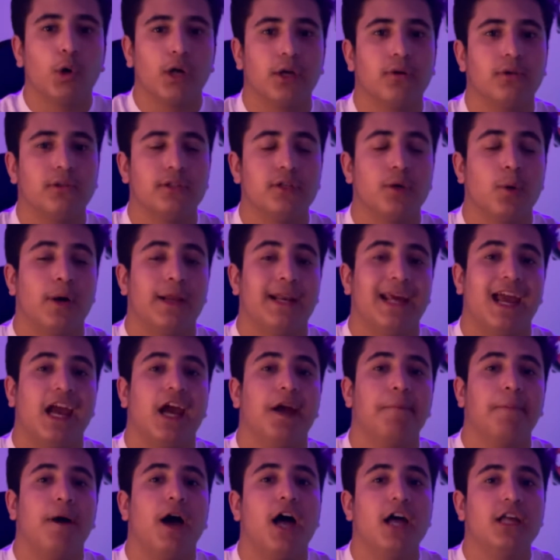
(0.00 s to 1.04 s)
we will do an
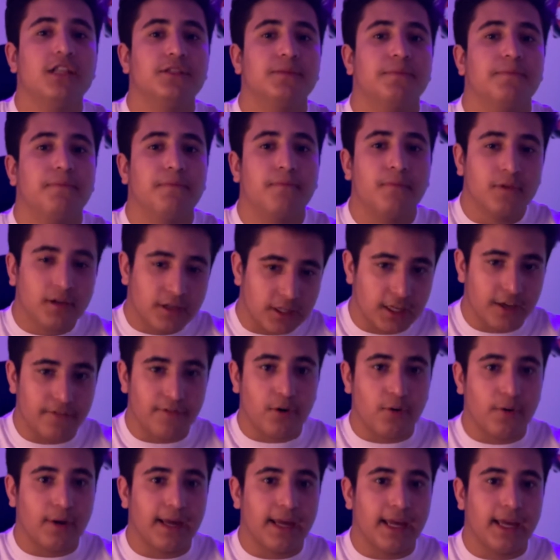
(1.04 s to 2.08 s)
AirPods
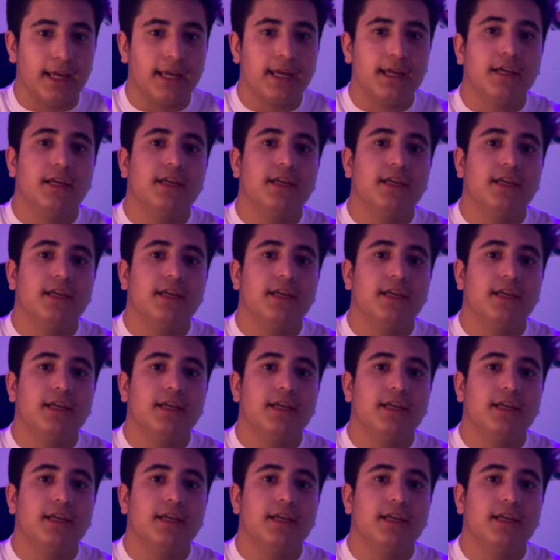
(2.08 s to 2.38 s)
giveaway.